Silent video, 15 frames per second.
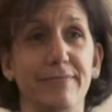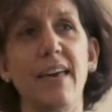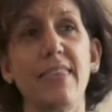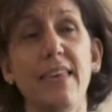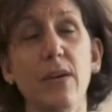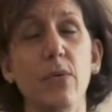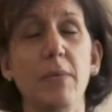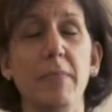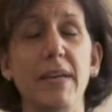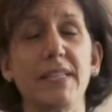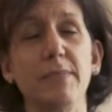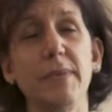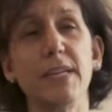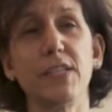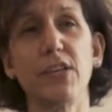I think what
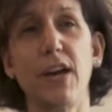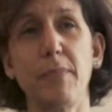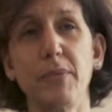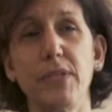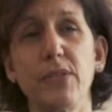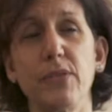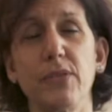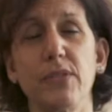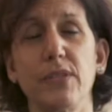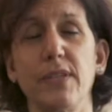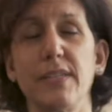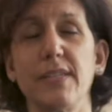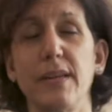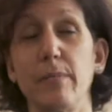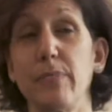makes me a top producer
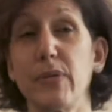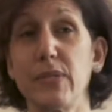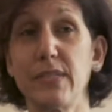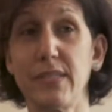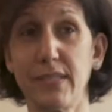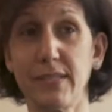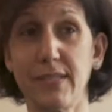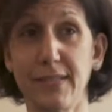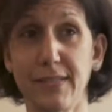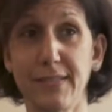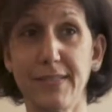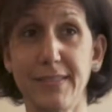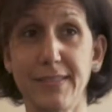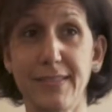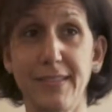is I'm
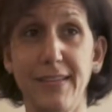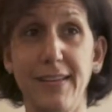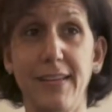persistent,